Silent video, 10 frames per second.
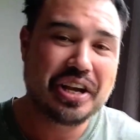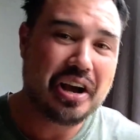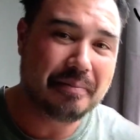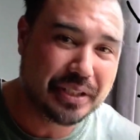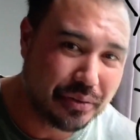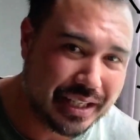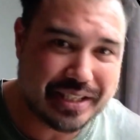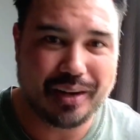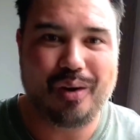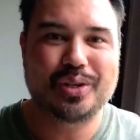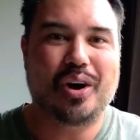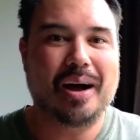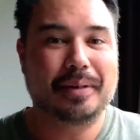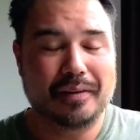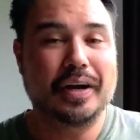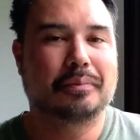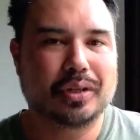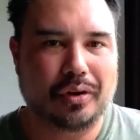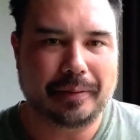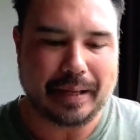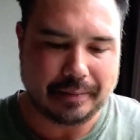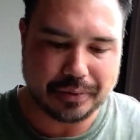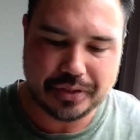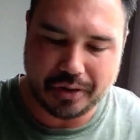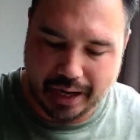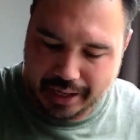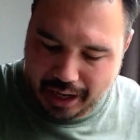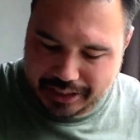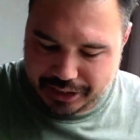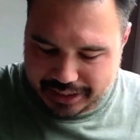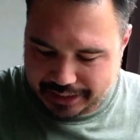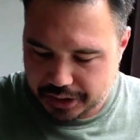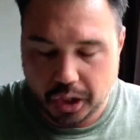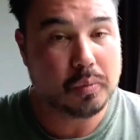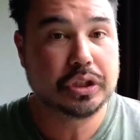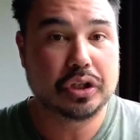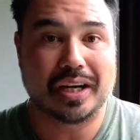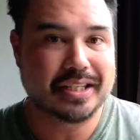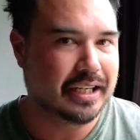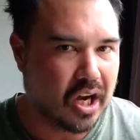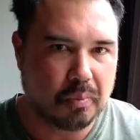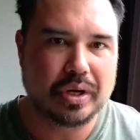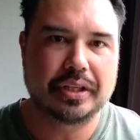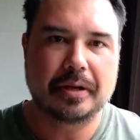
I've been doing this a long time and I've helped a lot of people. So I just need to know what you guys need help with.